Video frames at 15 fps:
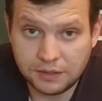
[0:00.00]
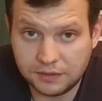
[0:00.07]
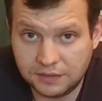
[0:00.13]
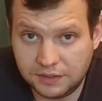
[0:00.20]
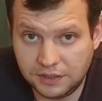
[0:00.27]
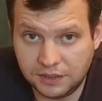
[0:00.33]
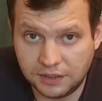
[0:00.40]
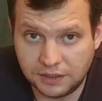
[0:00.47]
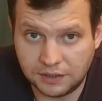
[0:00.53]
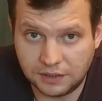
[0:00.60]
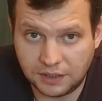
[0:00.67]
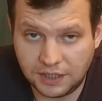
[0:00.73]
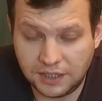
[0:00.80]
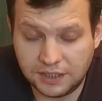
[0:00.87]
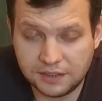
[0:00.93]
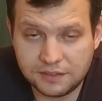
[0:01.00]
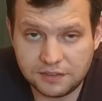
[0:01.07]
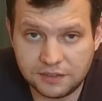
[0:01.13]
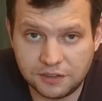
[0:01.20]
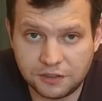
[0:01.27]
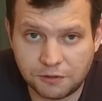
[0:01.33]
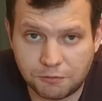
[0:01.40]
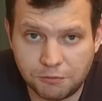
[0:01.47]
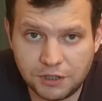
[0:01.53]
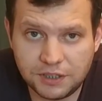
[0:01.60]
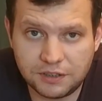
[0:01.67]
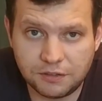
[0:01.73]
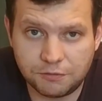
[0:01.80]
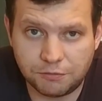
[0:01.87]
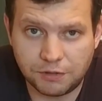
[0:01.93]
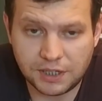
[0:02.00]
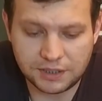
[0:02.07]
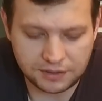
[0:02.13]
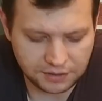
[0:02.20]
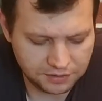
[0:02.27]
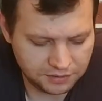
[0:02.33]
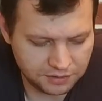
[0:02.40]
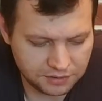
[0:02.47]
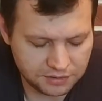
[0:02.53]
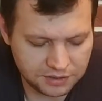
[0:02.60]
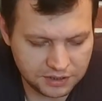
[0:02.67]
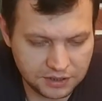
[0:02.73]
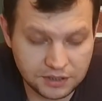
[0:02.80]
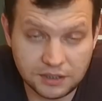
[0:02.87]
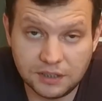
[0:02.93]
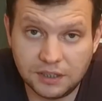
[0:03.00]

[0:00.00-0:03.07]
the heads integrated right into the